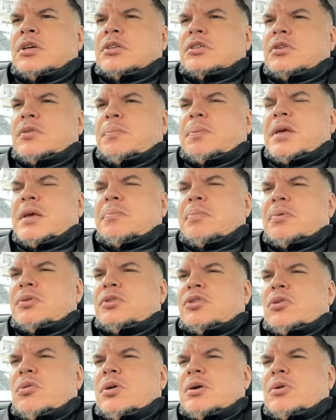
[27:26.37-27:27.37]
So people
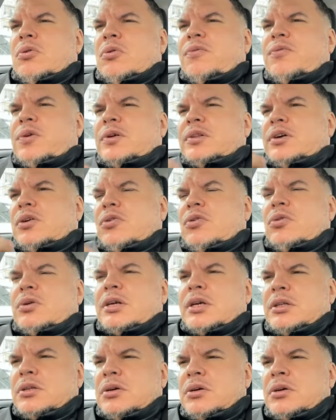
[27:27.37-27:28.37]
don't go for the
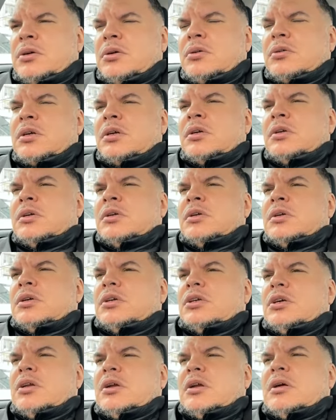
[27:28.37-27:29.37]
okie doke.
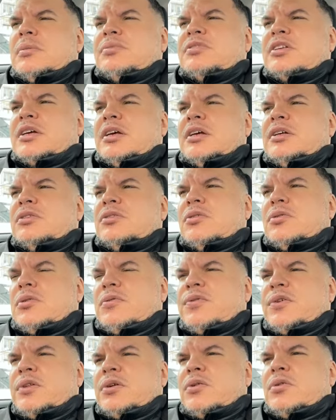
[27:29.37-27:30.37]
You know what I'm saying? Don't
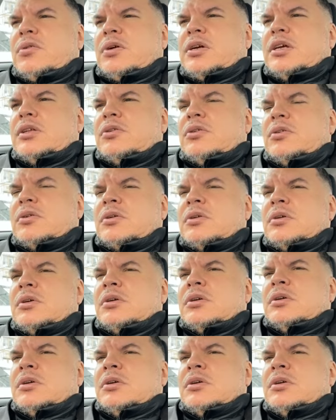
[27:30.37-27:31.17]
go for the okie doke.